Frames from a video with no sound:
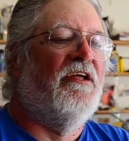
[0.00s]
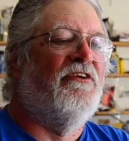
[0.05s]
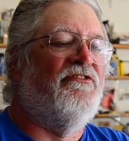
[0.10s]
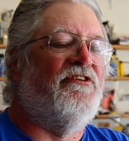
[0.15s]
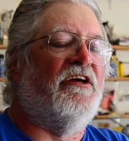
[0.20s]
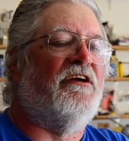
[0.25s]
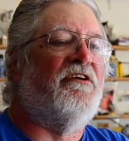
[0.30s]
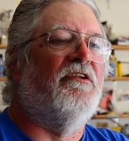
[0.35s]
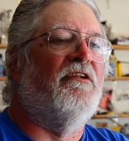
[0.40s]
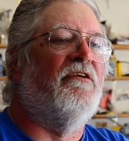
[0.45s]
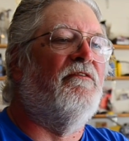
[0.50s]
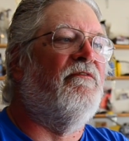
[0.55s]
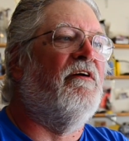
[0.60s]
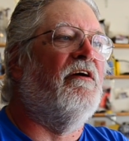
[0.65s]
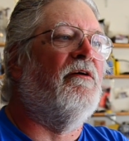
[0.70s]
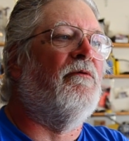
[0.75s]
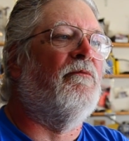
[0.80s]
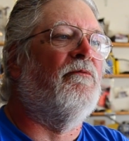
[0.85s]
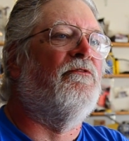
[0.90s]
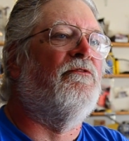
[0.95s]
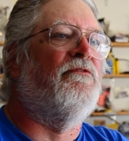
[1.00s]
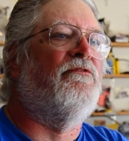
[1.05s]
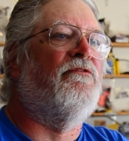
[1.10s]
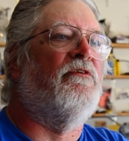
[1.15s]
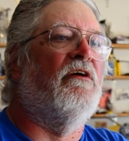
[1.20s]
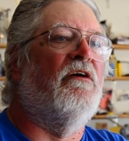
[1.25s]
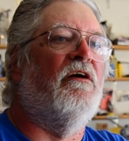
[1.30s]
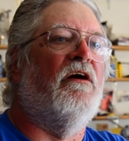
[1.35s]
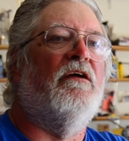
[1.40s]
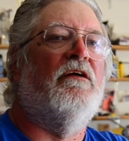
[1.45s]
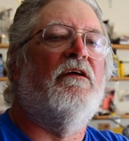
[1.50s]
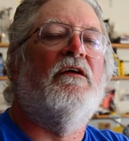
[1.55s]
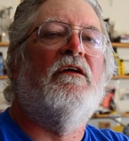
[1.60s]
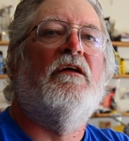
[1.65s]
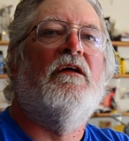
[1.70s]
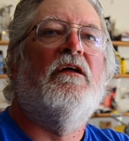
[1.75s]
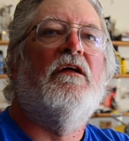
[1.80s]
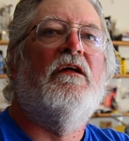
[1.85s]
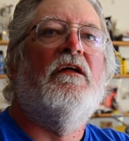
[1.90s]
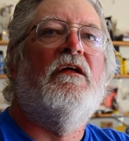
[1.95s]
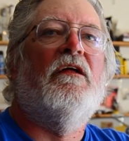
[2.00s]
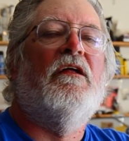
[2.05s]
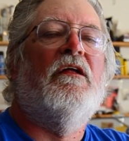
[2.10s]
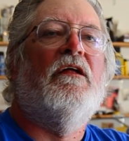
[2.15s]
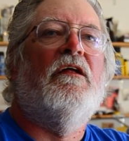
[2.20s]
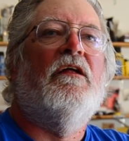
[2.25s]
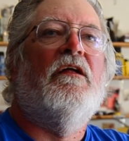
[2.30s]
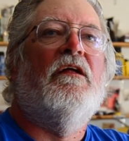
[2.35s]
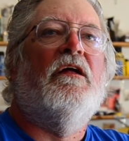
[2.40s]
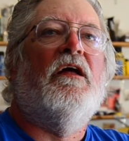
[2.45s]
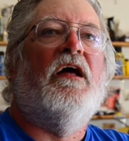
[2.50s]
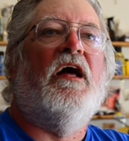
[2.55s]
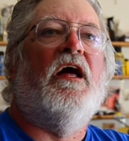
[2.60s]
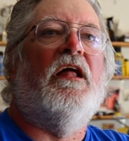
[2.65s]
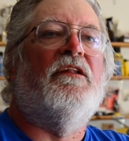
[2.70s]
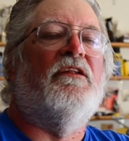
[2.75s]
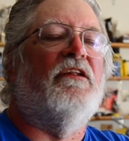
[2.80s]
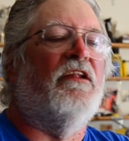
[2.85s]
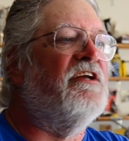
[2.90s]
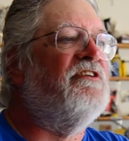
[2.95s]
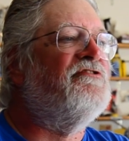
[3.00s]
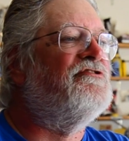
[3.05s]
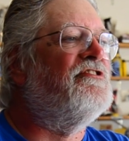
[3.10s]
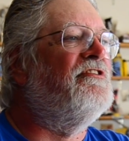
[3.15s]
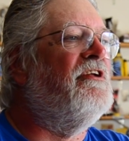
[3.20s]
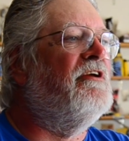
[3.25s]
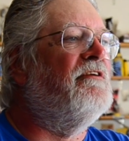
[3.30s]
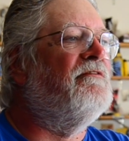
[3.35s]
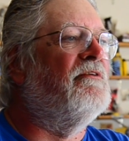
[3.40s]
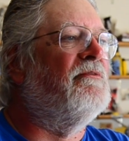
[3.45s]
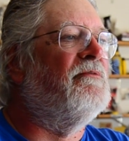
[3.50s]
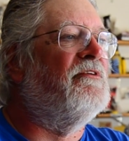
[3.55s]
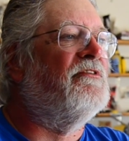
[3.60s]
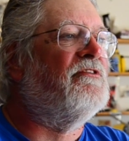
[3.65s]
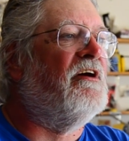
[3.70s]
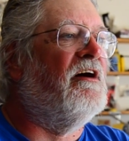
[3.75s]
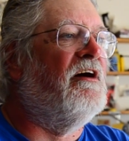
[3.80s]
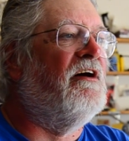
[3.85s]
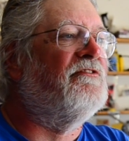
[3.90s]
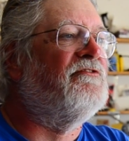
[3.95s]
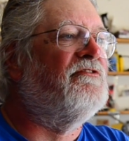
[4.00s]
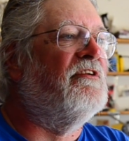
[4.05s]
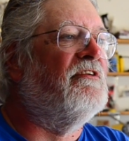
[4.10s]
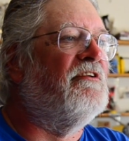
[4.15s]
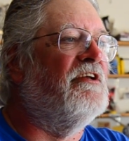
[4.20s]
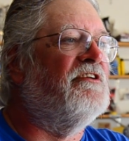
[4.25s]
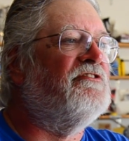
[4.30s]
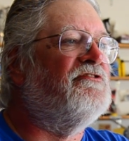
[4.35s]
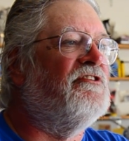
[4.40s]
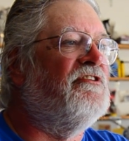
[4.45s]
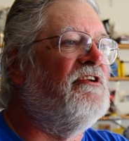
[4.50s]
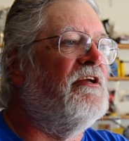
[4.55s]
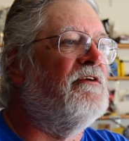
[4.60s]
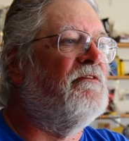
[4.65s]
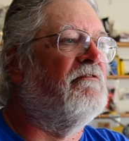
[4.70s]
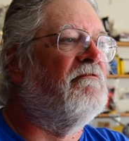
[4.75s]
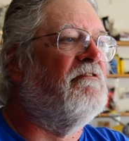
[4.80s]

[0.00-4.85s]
Second event was at Lake Geneva, Wisconsin, Lake Geneva